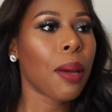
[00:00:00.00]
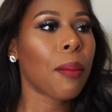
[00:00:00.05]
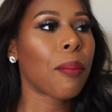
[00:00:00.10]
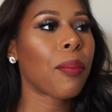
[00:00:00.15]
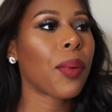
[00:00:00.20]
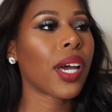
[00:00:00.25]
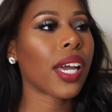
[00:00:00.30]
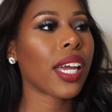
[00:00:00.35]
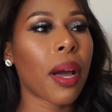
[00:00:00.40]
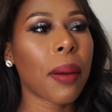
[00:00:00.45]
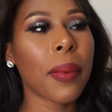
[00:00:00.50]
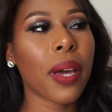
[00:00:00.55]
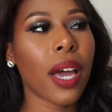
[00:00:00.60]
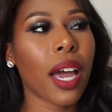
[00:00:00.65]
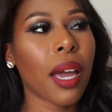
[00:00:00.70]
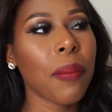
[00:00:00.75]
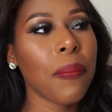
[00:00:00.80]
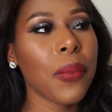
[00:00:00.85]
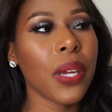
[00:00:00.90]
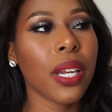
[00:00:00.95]
But
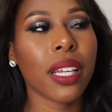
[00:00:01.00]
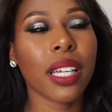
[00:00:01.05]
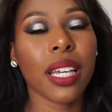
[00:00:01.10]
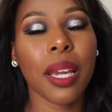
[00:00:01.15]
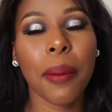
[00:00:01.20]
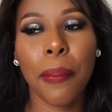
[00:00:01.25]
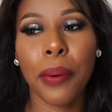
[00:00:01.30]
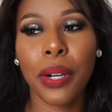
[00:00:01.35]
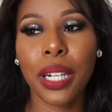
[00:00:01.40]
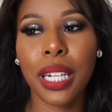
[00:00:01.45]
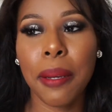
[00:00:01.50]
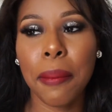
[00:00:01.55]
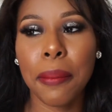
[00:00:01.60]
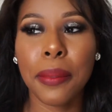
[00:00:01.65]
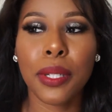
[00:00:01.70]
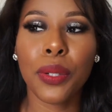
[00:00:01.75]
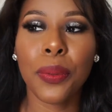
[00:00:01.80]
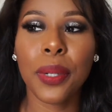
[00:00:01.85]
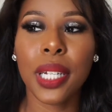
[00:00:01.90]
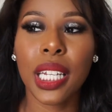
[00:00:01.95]
I mean, like, I'm pretty in
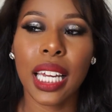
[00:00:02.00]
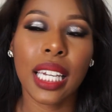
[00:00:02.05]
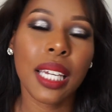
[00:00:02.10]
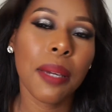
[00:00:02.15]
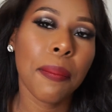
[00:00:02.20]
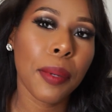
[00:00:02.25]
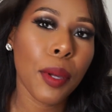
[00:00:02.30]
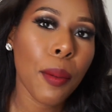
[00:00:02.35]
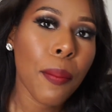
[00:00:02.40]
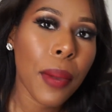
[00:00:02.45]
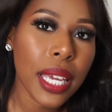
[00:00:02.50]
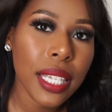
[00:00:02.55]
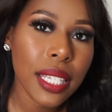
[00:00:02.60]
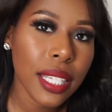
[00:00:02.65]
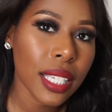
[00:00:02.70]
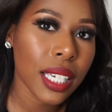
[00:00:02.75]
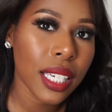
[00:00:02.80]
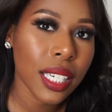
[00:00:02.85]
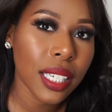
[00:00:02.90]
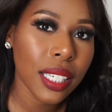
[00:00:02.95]
between. I can be
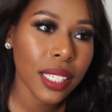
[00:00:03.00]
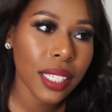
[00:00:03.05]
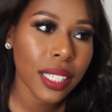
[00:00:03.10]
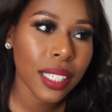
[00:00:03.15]
messy.